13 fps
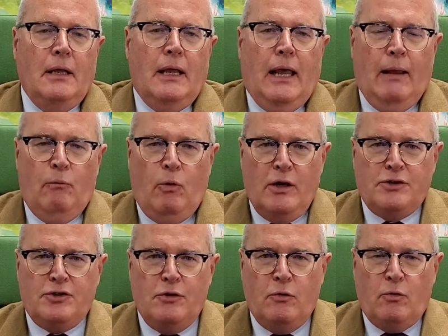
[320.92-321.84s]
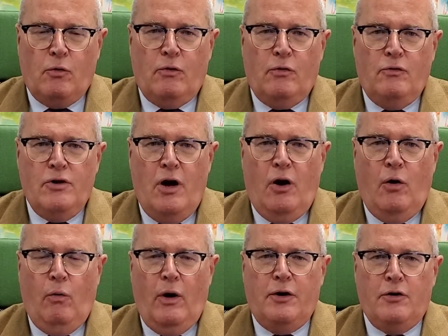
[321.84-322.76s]
And once you know
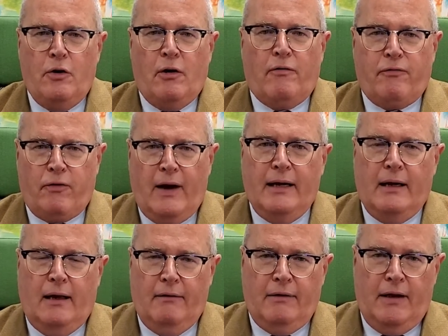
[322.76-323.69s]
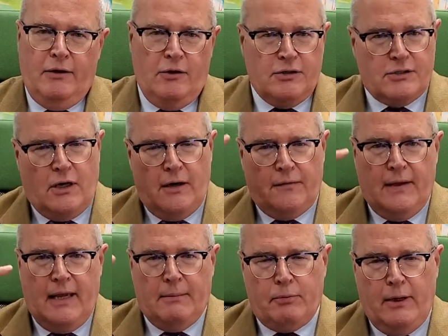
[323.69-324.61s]
what you're afraid of and you start
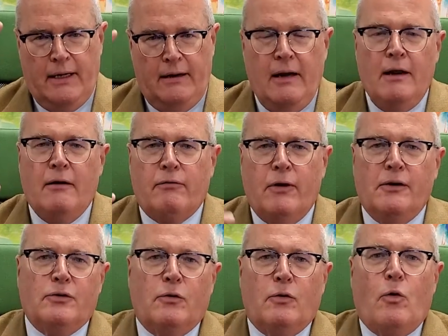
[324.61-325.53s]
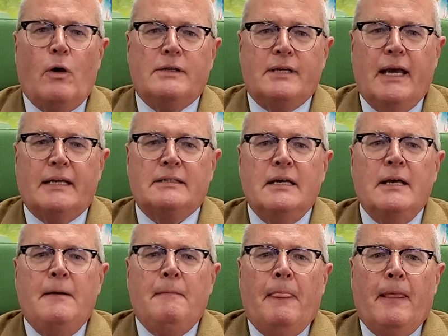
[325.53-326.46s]
that prefrontal cortex,
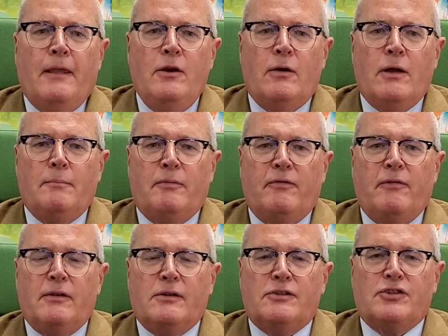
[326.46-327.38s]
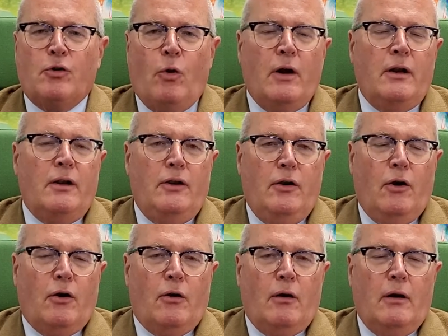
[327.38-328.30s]
you can sort
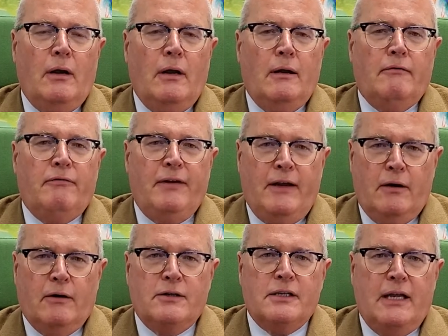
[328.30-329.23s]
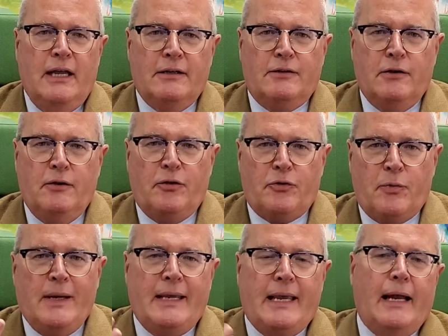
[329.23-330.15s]
your fears into
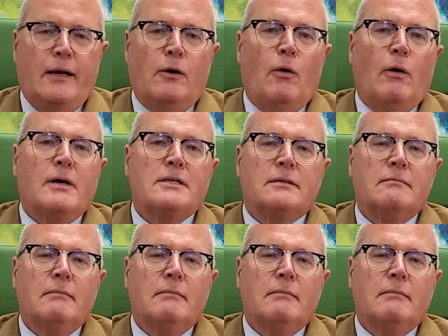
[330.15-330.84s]
3 categories.